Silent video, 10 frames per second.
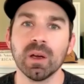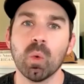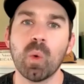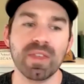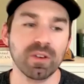
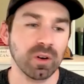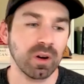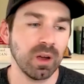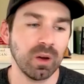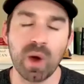
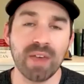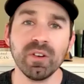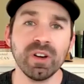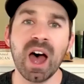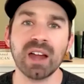whether whether
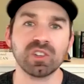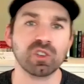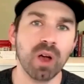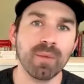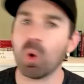or not
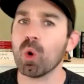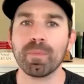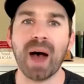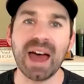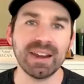Trump or
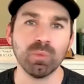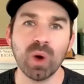Biden